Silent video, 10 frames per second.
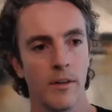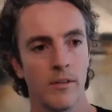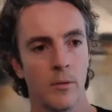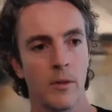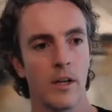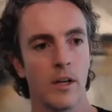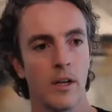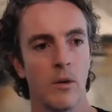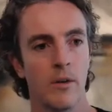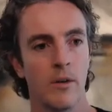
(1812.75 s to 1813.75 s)
Some of the
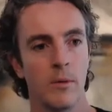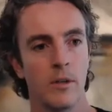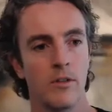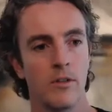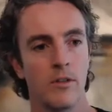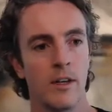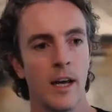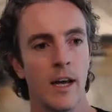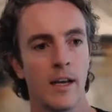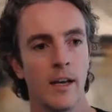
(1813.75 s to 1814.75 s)
inequality that we see
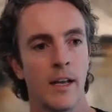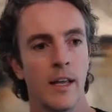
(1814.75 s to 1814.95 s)
today